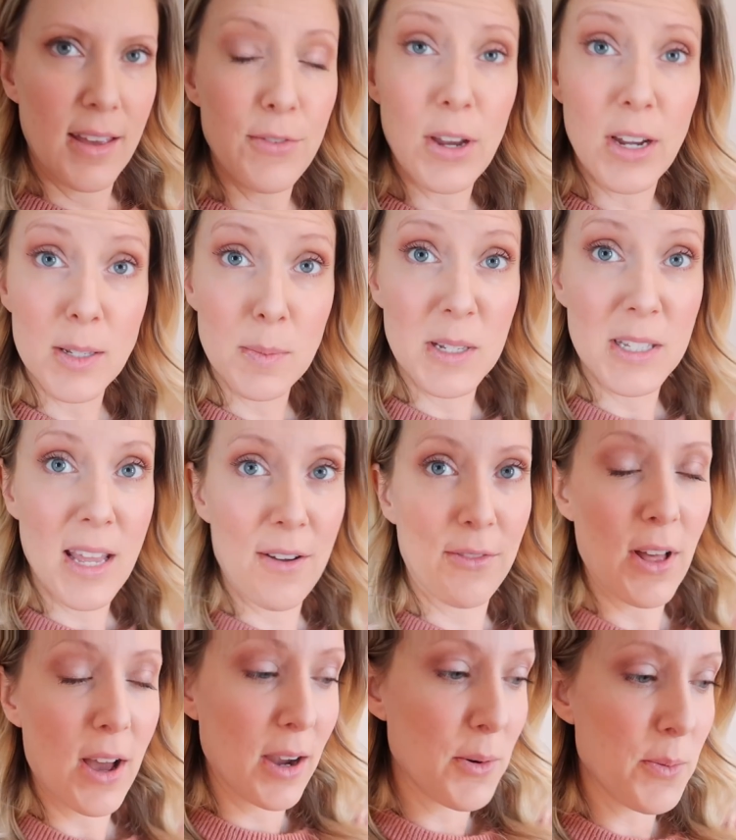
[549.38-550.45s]
If you guys missed that
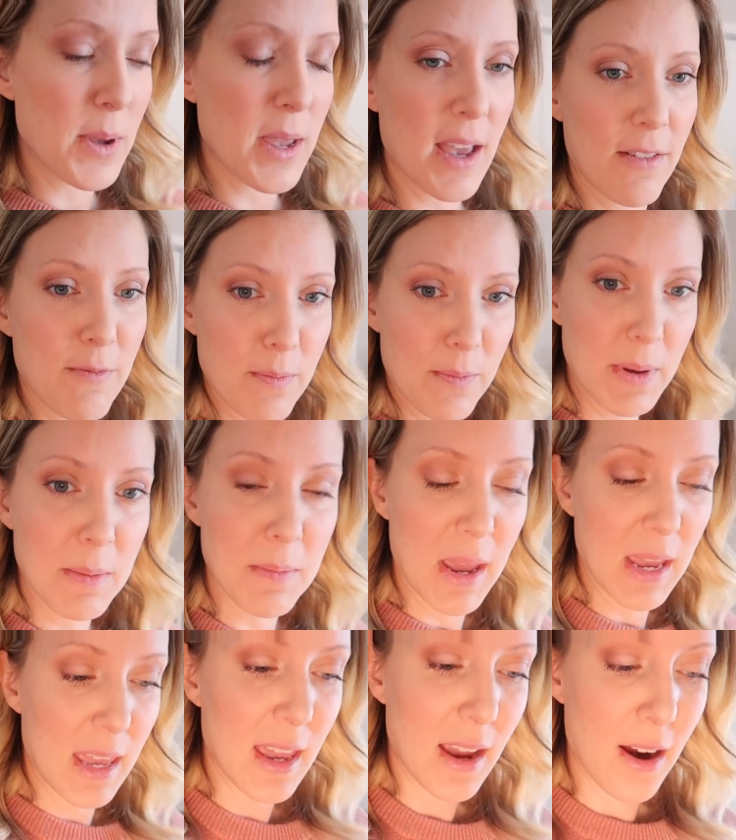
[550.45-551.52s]
vlog, we have been
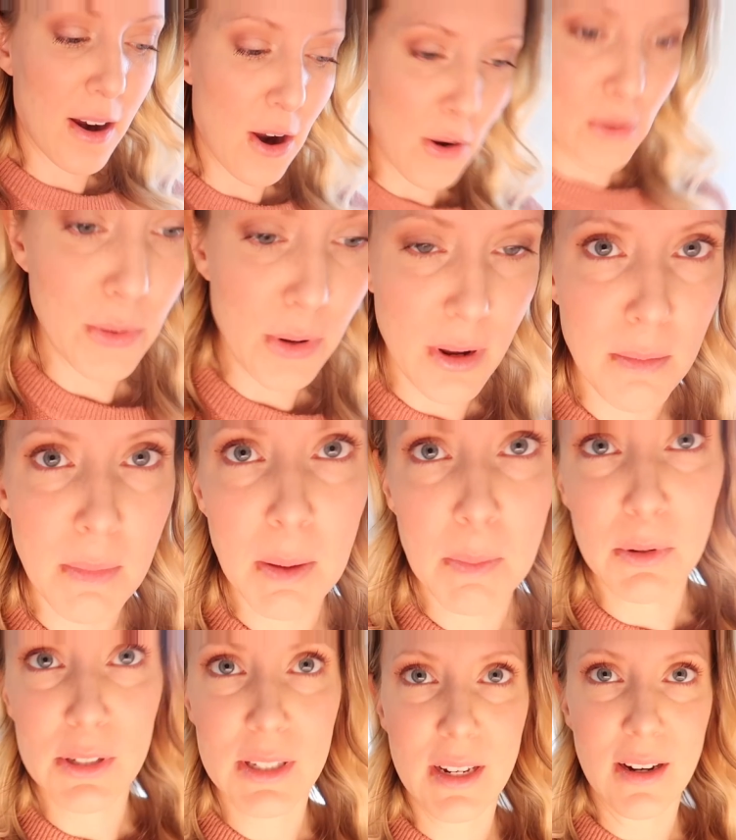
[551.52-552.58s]
making our own
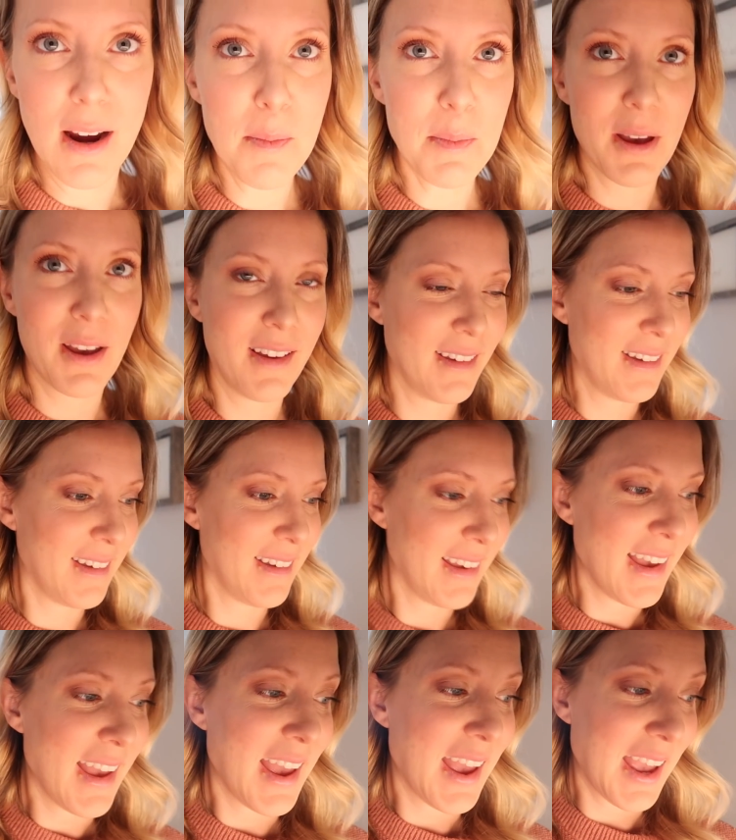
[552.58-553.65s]
maple syrup.
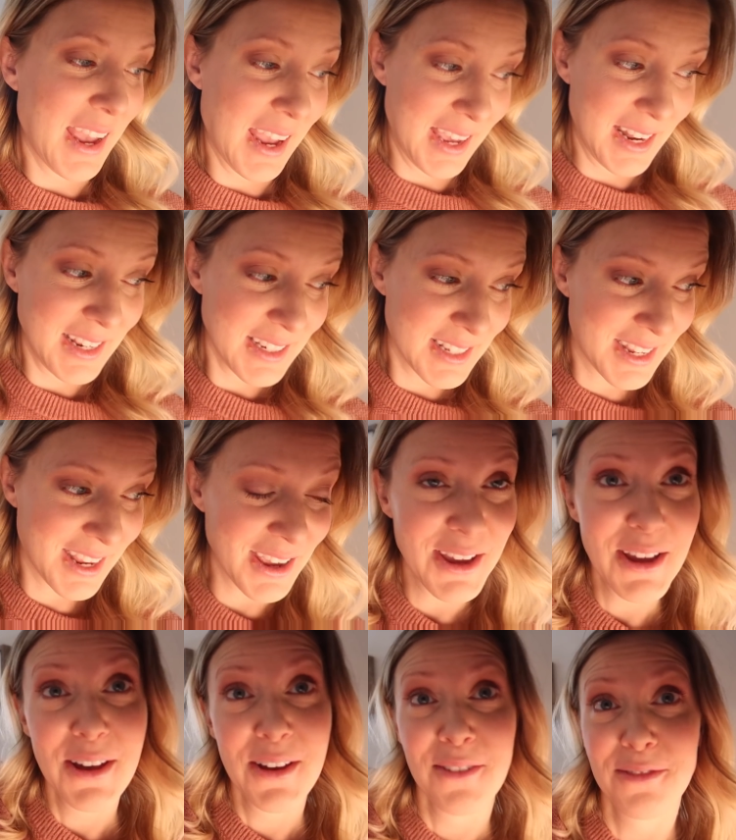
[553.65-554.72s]
It is
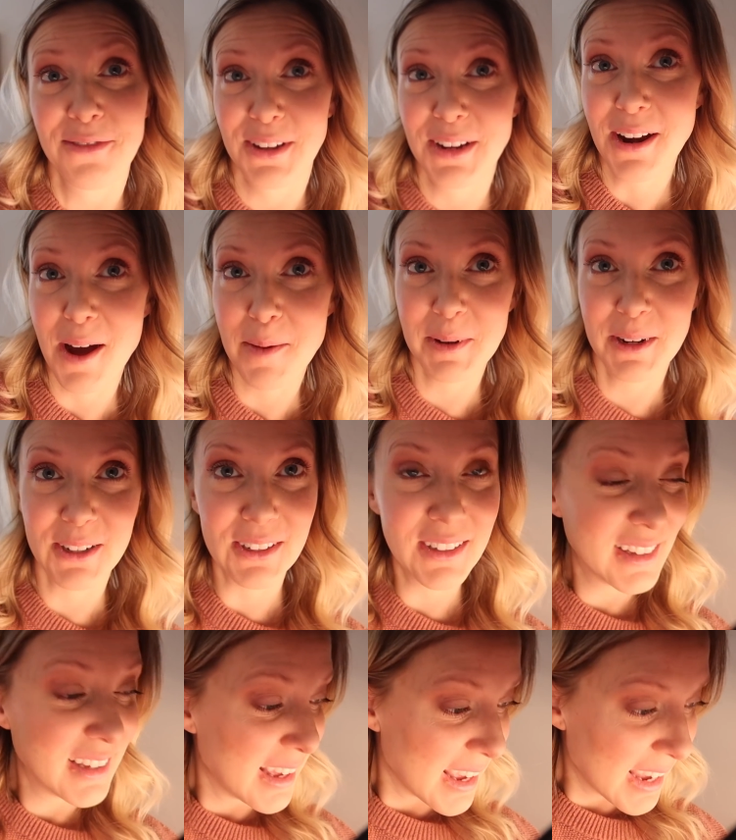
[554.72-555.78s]

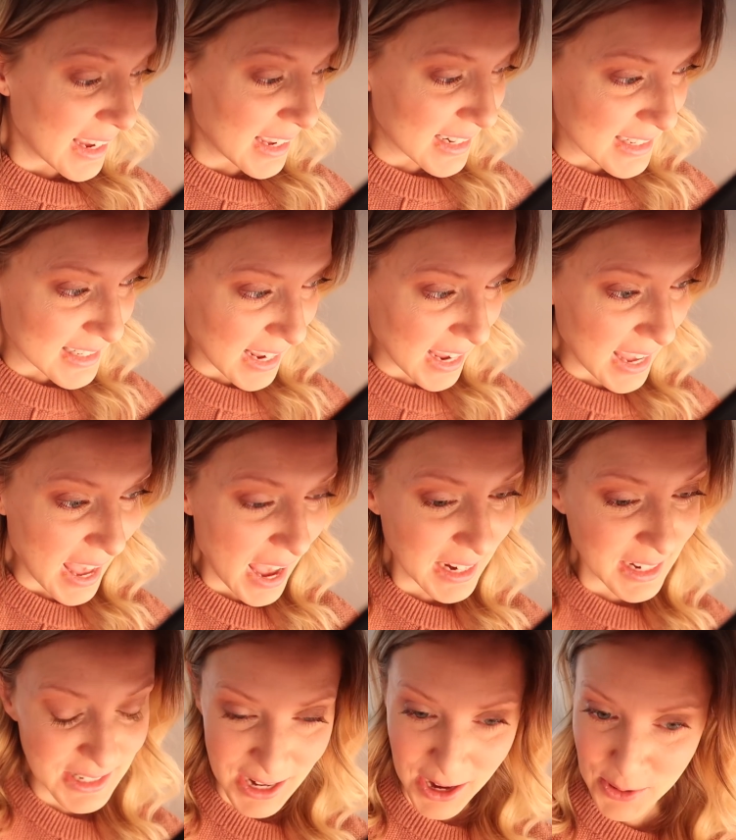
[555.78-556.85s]
phenomenal. It is a
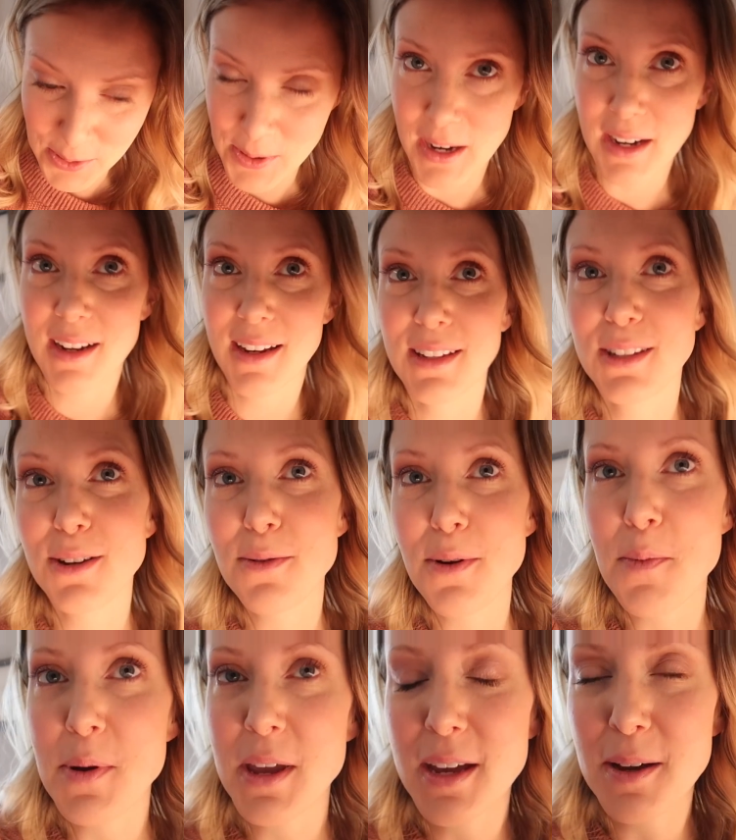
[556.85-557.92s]
heck a ton of work. So
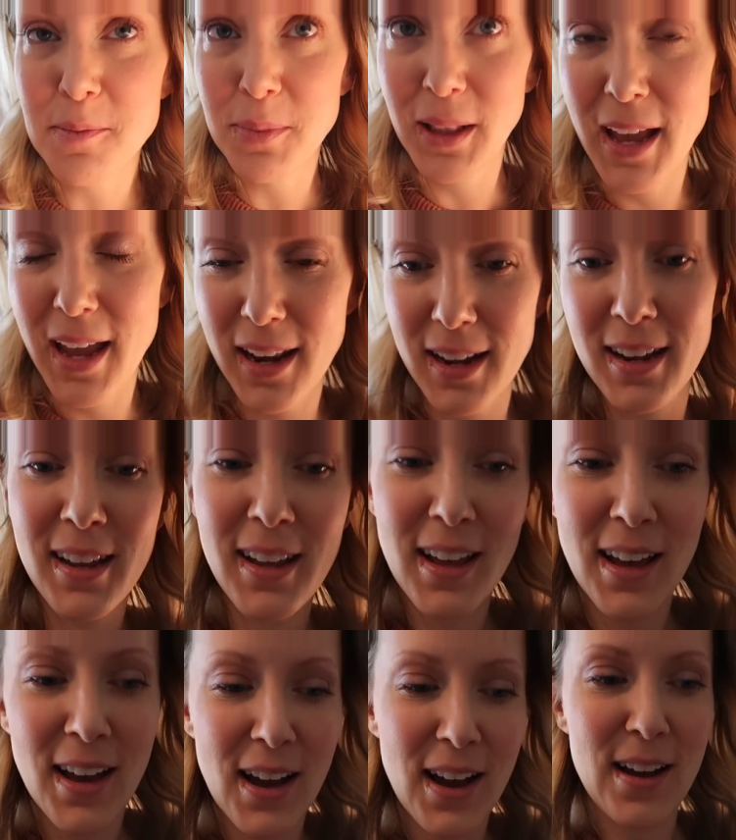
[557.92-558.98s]
when we complain
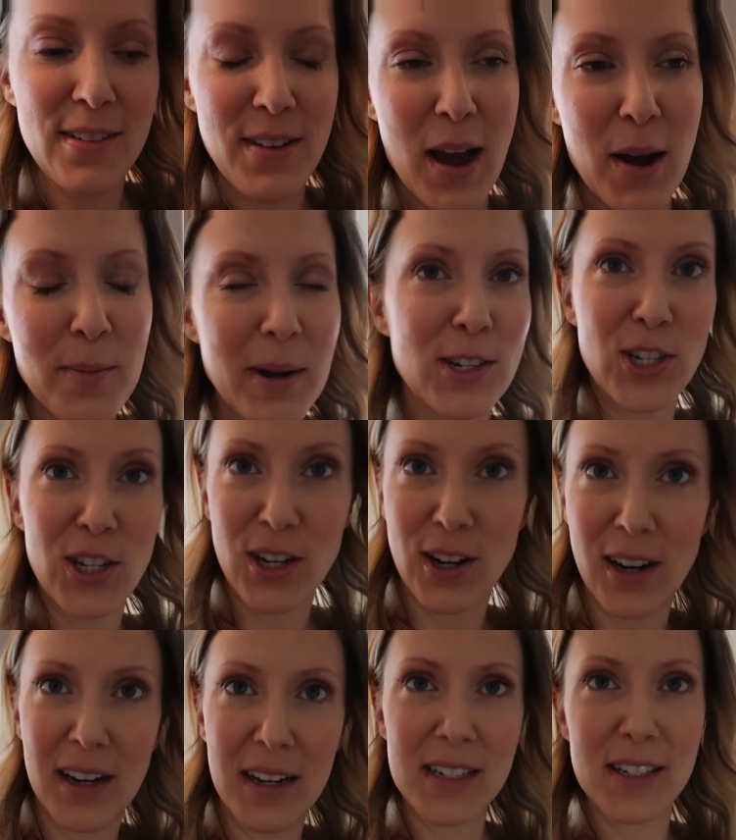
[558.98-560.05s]
of how much it
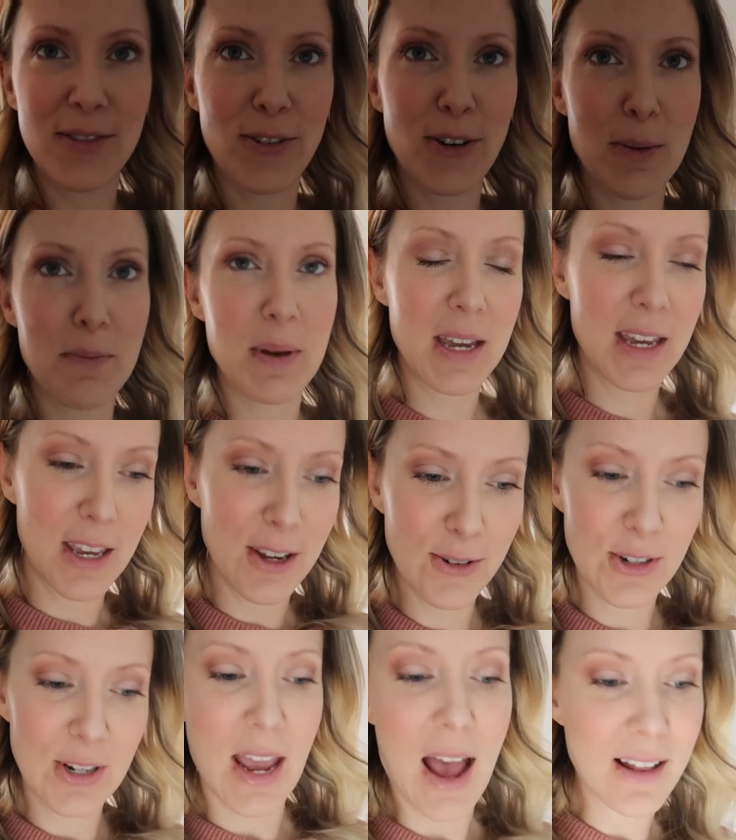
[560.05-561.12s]
costs for a big,
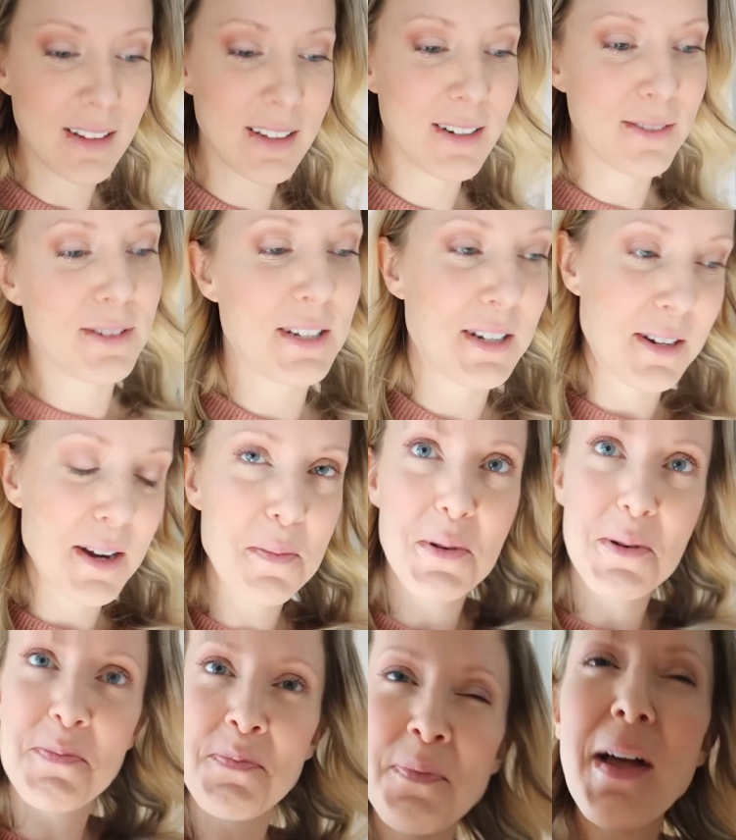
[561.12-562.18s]
huge gallon of syrup,
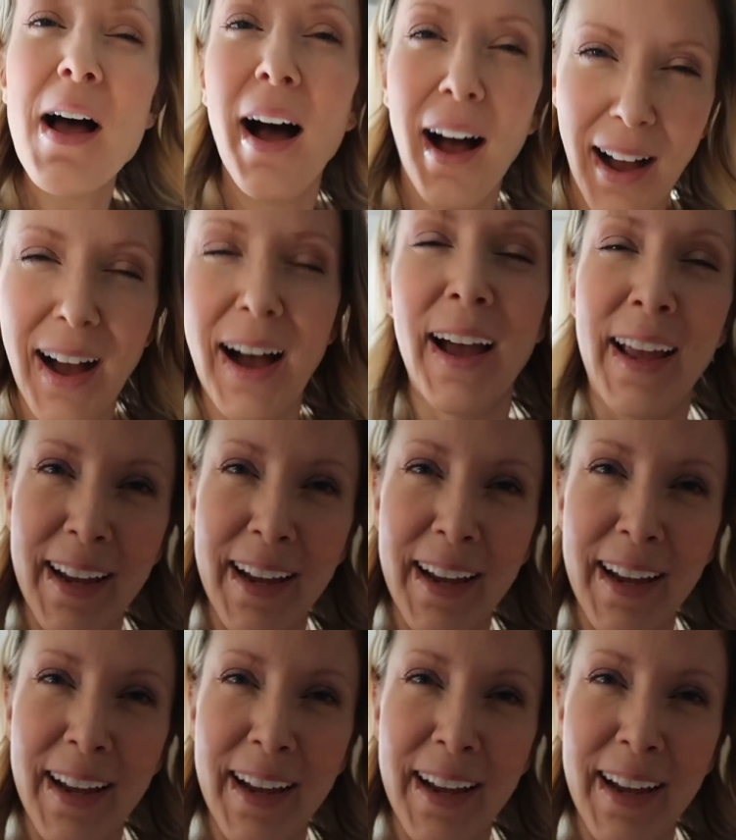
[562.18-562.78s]
I